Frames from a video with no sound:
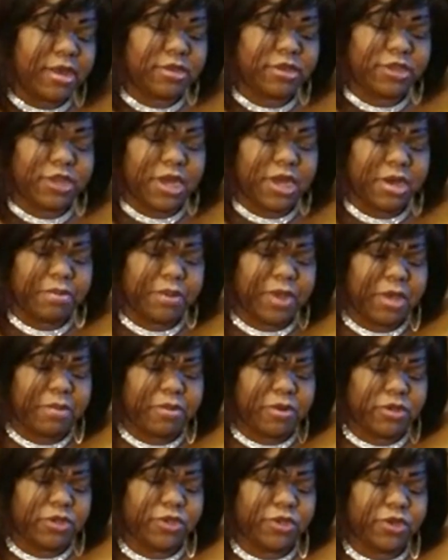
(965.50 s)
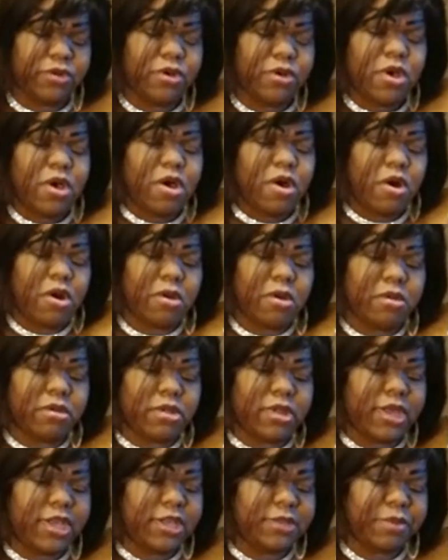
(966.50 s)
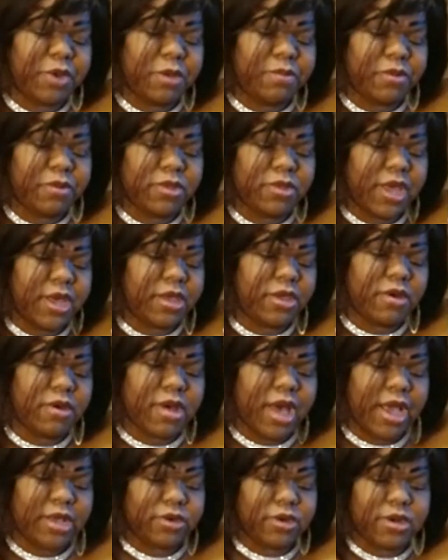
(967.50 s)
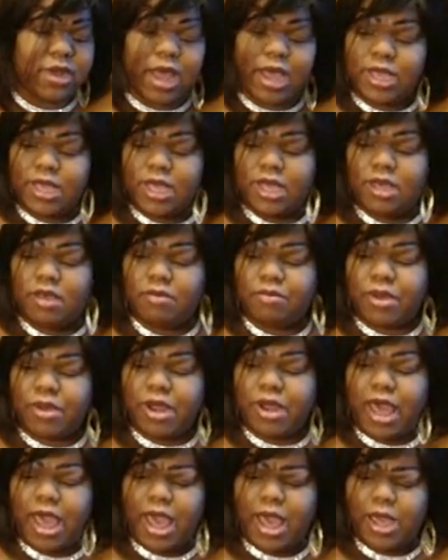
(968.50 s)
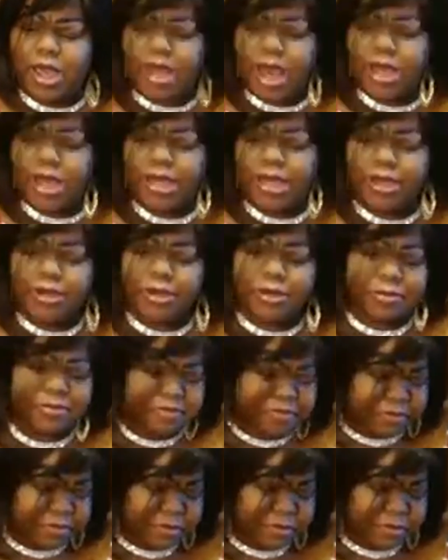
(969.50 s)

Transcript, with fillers: it's young people too, or these people think you guys are naive. But I had a guy here,